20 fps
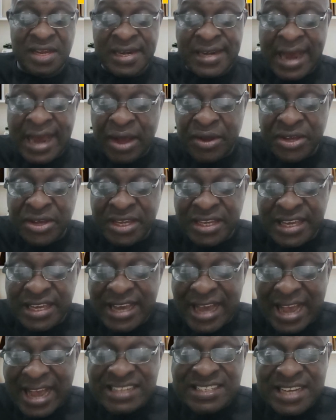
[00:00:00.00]
Now he
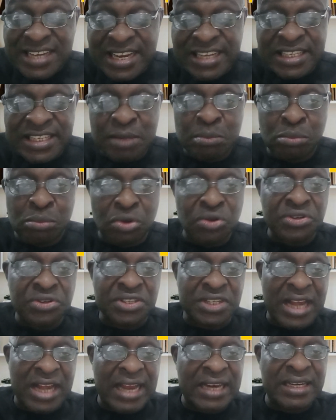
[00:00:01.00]
has 18
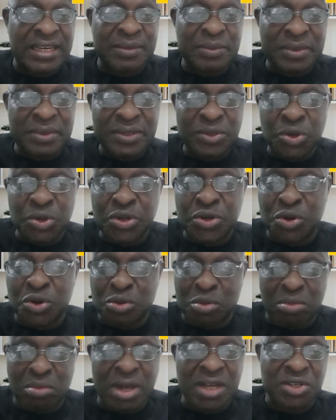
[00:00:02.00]
months, and Doyin
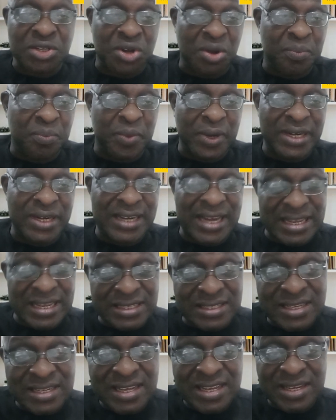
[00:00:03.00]
Okupe is complaining
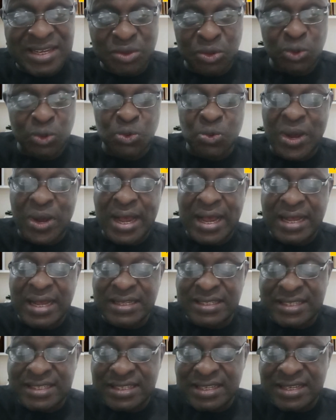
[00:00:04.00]
that those who are